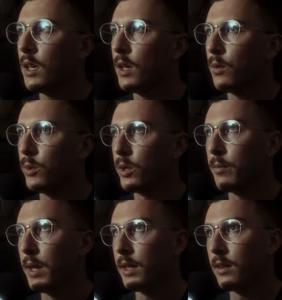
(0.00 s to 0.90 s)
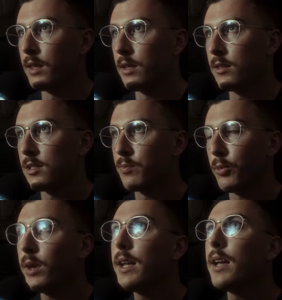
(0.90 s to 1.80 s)
It would have been the
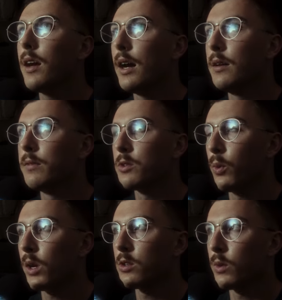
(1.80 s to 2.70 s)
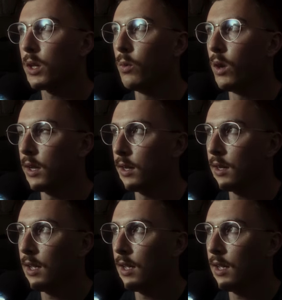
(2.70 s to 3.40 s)
spring of 2021,